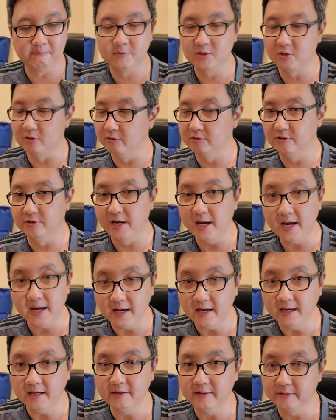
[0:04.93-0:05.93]
So
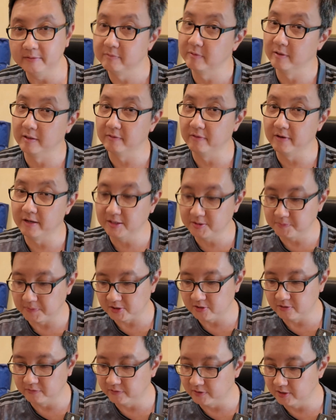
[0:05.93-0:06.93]
today, I've got a very
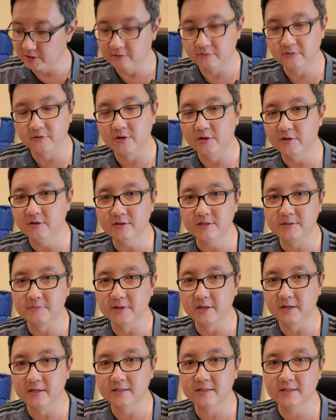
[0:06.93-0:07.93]
special video for you is
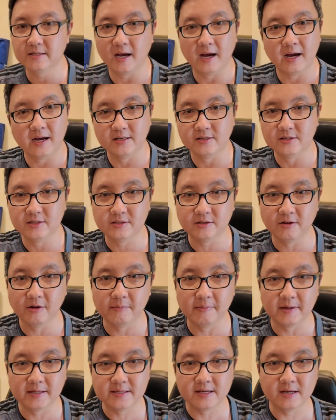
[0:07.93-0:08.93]
because I just
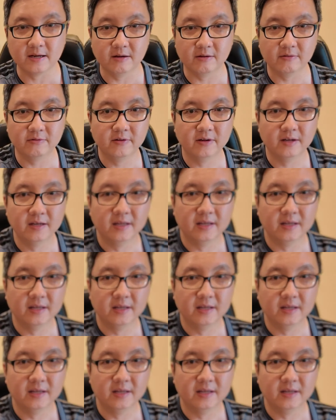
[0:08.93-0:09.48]
got myself